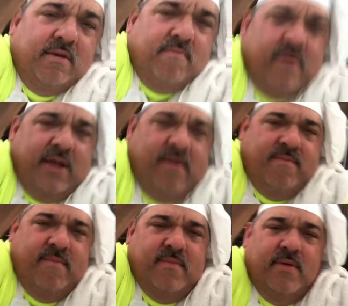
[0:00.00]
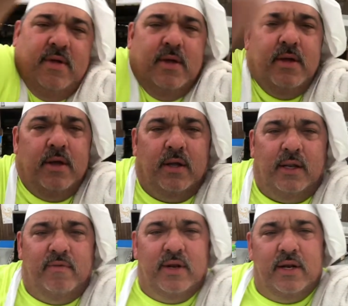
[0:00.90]
Right?
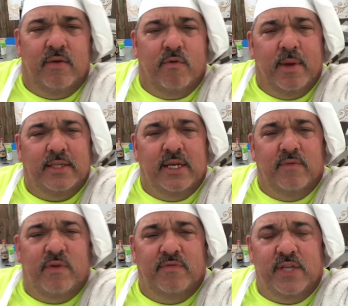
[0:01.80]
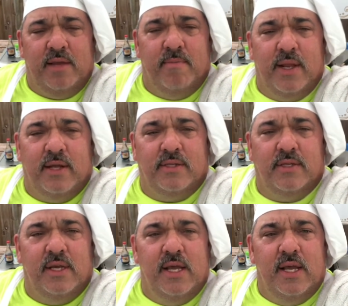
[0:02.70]
Leave it in there for about 10-15 minutes,
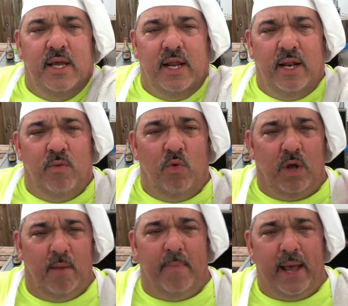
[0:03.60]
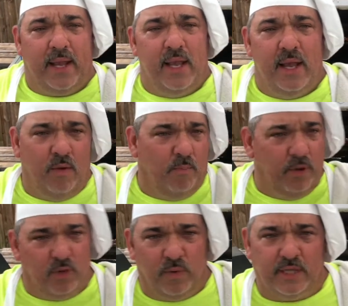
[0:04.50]
and then we'll come back,
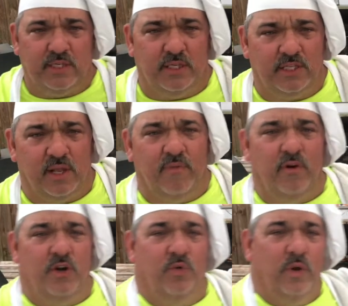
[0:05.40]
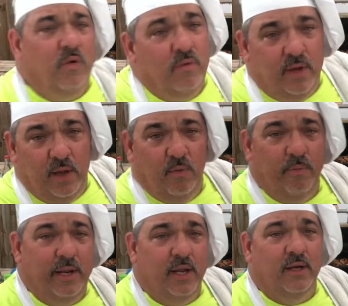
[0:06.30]
put the rest of the stuff on the grill, and we'll
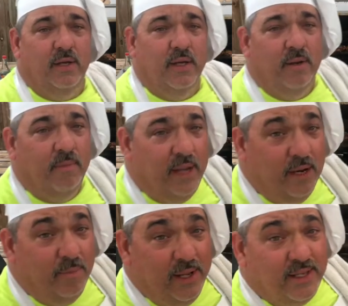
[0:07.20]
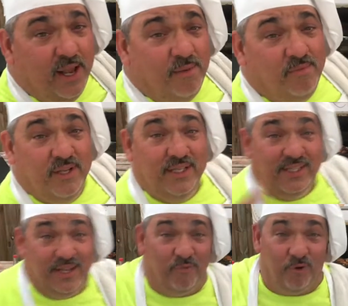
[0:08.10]
be done. In the meantime,
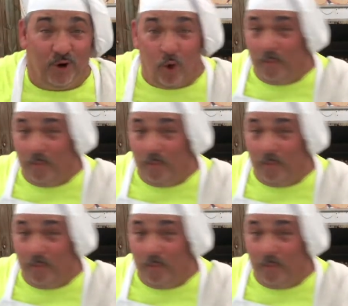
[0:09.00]
time for a cold